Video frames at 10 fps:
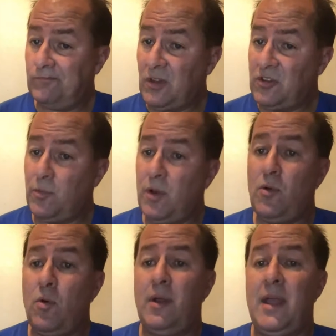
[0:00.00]
the Supreme
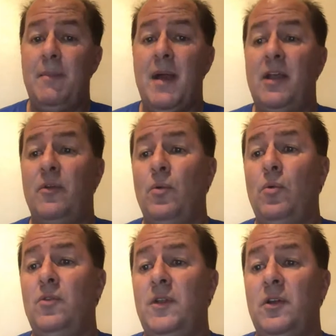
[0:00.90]
Court came back and
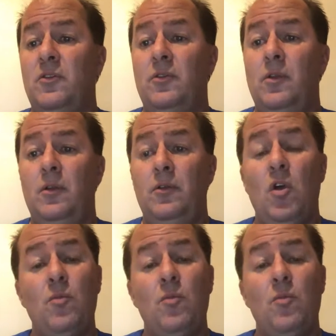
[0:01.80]
ruled that there's no